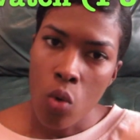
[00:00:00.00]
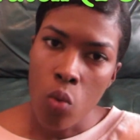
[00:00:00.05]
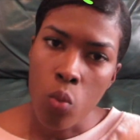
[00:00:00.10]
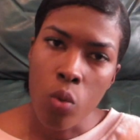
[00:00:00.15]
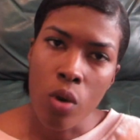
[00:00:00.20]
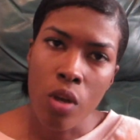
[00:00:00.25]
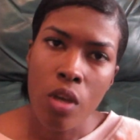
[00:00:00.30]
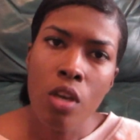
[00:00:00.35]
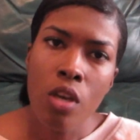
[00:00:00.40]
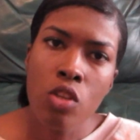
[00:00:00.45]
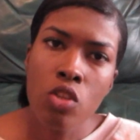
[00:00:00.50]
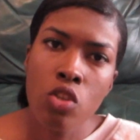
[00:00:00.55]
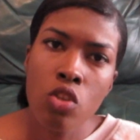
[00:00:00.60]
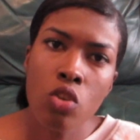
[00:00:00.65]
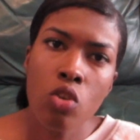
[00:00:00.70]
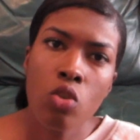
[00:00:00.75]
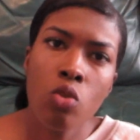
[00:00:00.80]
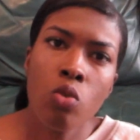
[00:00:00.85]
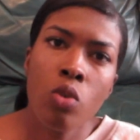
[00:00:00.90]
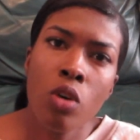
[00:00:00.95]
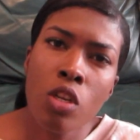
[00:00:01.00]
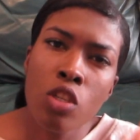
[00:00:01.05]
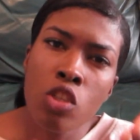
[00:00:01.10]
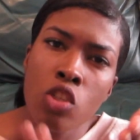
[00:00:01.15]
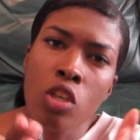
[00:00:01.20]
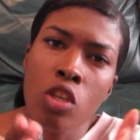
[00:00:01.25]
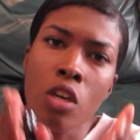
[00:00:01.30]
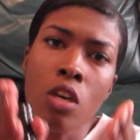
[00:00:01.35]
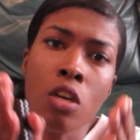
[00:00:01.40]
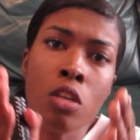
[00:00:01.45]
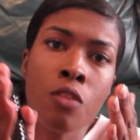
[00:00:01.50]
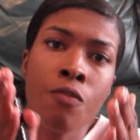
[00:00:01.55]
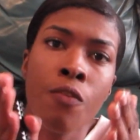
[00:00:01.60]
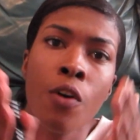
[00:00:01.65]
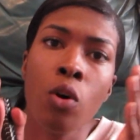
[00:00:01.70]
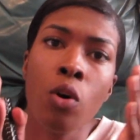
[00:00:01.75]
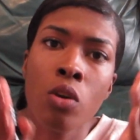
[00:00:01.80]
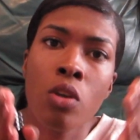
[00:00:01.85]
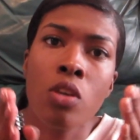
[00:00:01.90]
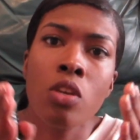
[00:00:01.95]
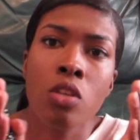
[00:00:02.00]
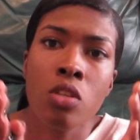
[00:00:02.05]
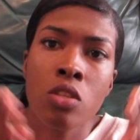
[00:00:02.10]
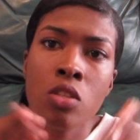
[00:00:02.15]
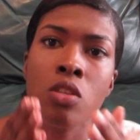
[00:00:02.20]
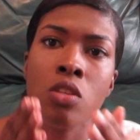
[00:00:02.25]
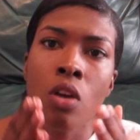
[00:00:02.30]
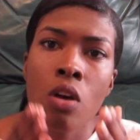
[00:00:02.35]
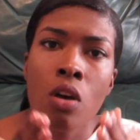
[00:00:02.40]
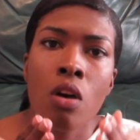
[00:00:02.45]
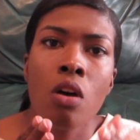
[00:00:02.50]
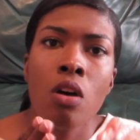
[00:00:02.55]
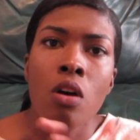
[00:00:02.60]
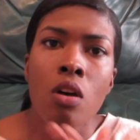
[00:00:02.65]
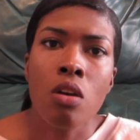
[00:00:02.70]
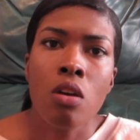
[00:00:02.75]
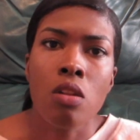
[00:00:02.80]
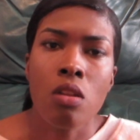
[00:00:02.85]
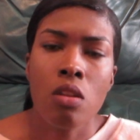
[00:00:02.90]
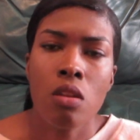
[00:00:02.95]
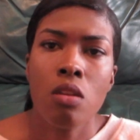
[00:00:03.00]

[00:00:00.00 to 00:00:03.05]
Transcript: Wish you would just focus on me.